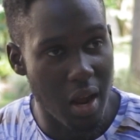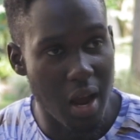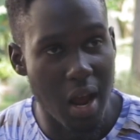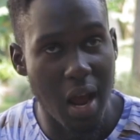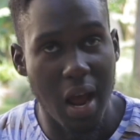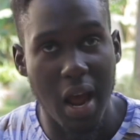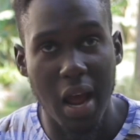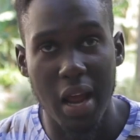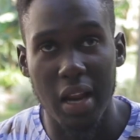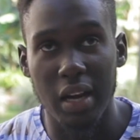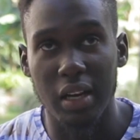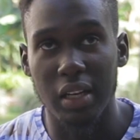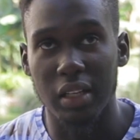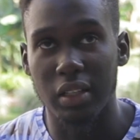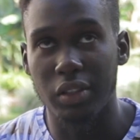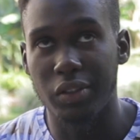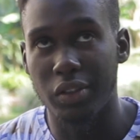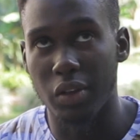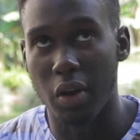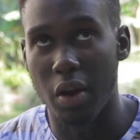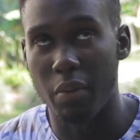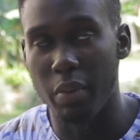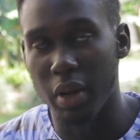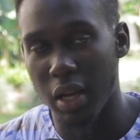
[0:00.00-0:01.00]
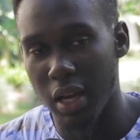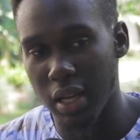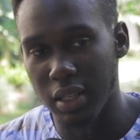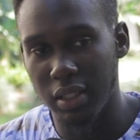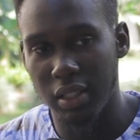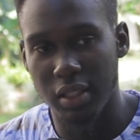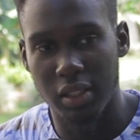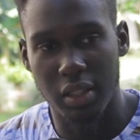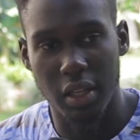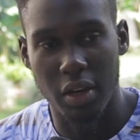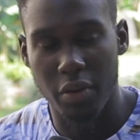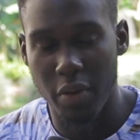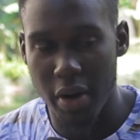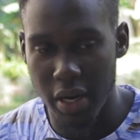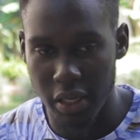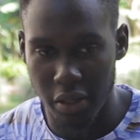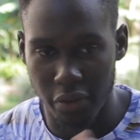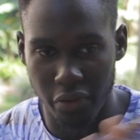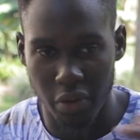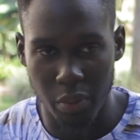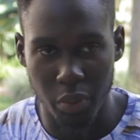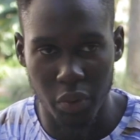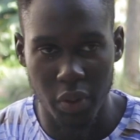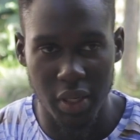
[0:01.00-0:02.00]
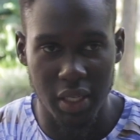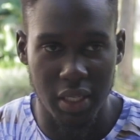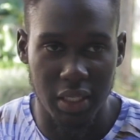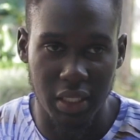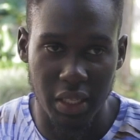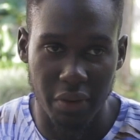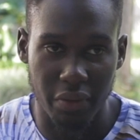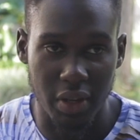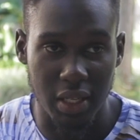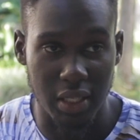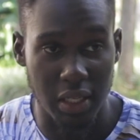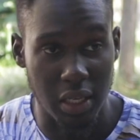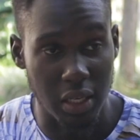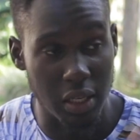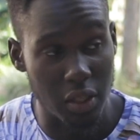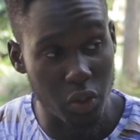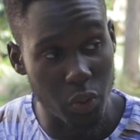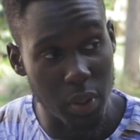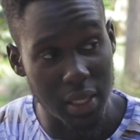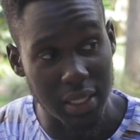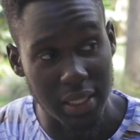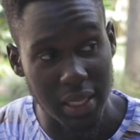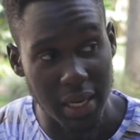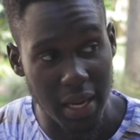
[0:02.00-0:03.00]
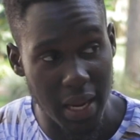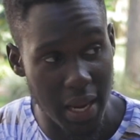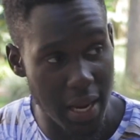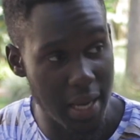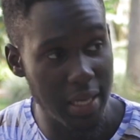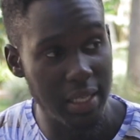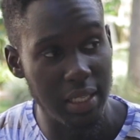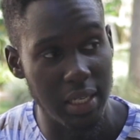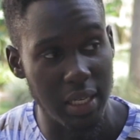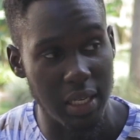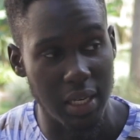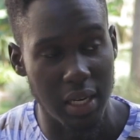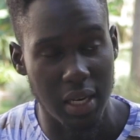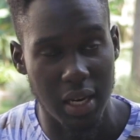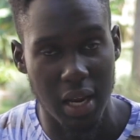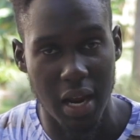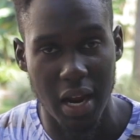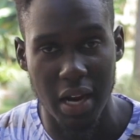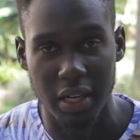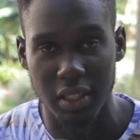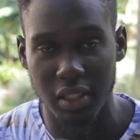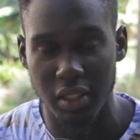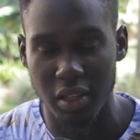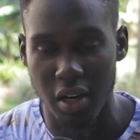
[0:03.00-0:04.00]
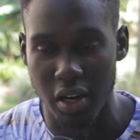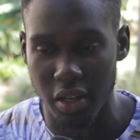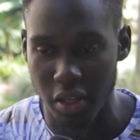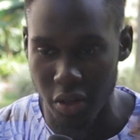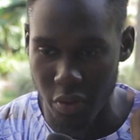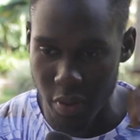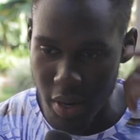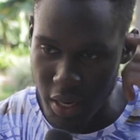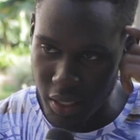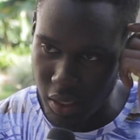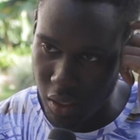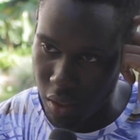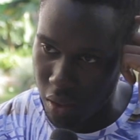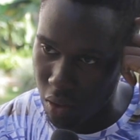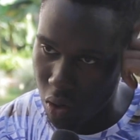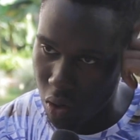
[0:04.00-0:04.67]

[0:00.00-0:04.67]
And so I've been consistent writing from 2017. In 2018, I started writing